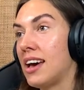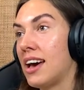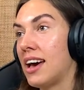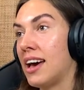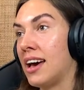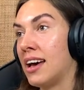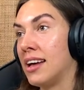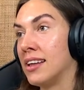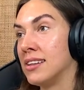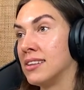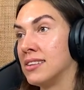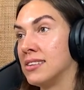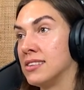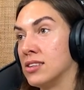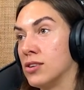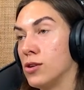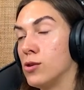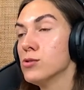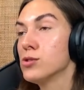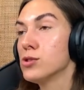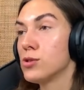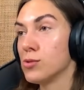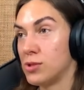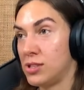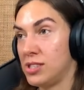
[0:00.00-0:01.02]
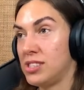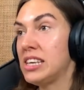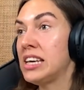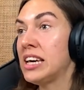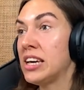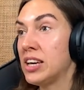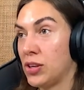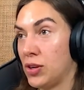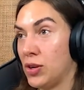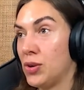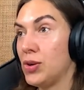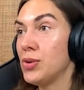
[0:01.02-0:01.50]
And also
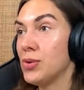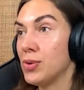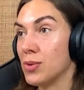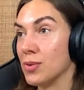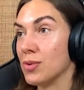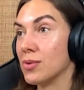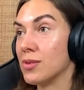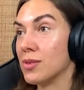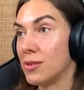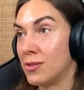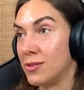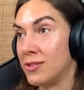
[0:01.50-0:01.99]
seeing you